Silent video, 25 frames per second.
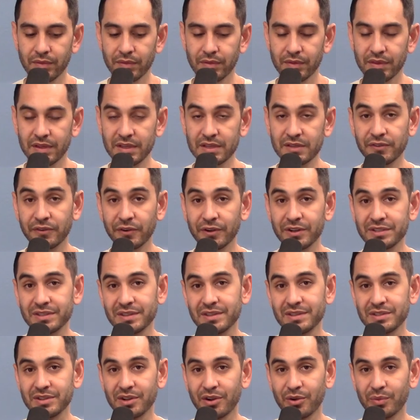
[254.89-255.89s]
These
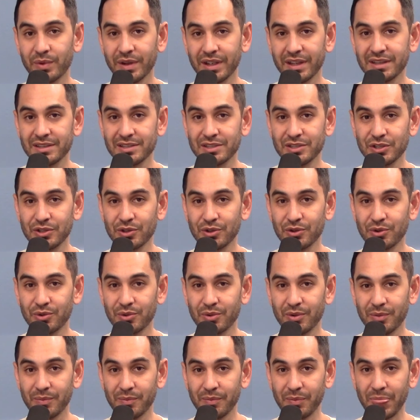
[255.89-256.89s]
verses are written
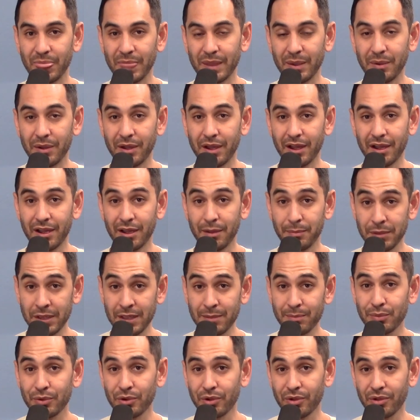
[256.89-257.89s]
to a
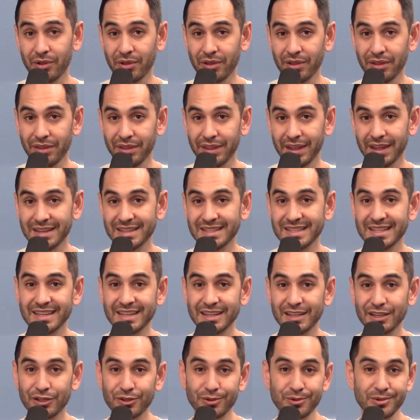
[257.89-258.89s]
people that
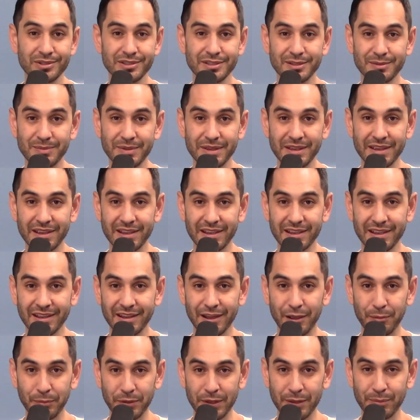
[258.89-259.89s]
didn't used to be
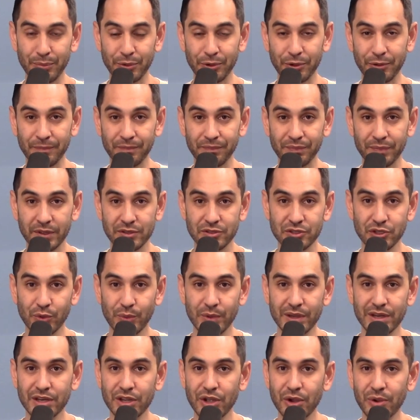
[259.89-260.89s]
a people. And so
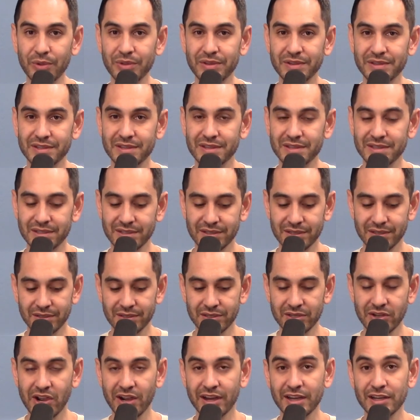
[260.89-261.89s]
we know this is
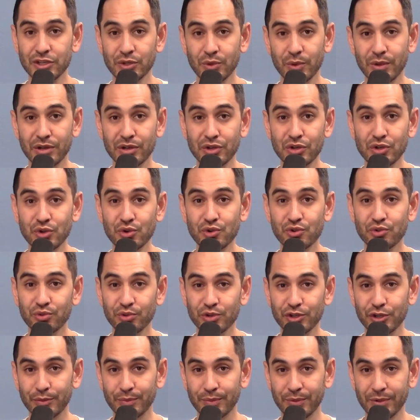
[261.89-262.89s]
talking to a new
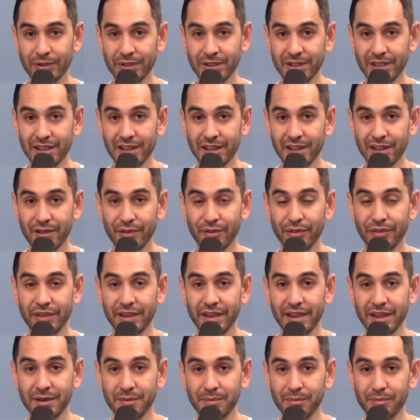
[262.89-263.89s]
group
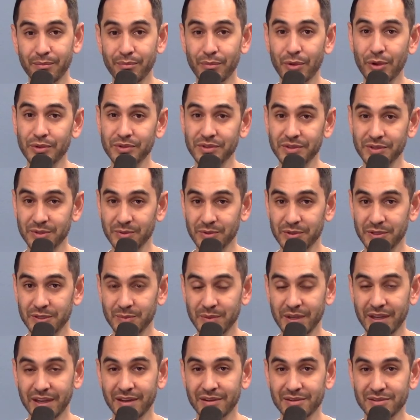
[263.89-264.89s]
than Moses was
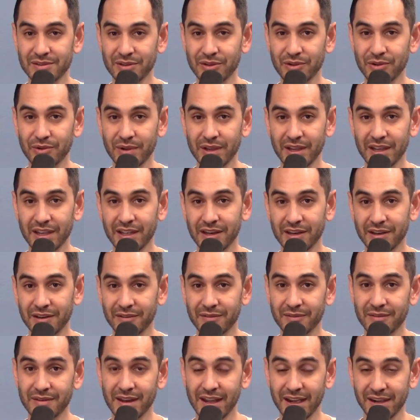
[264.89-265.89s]
speaking to in
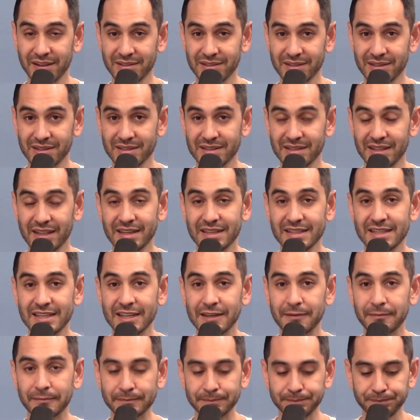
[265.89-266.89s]
Exodus 19.